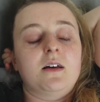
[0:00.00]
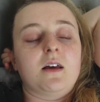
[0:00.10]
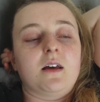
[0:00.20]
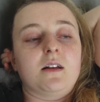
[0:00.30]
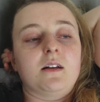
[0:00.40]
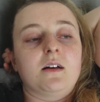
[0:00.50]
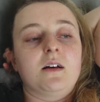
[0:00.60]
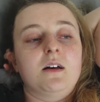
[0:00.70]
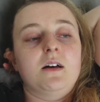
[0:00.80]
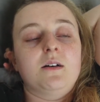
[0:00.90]
and
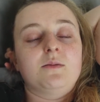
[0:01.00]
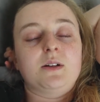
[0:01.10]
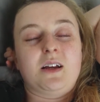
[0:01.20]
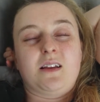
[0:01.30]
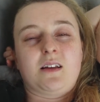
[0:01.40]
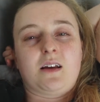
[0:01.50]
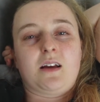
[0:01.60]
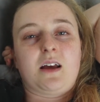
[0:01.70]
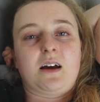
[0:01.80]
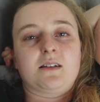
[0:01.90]
taking like a
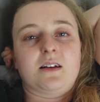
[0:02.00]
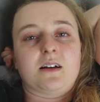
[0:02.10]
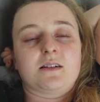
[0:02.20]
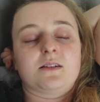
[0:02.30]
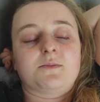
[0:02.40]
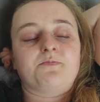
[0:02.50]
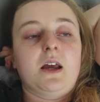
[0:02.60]
gas X.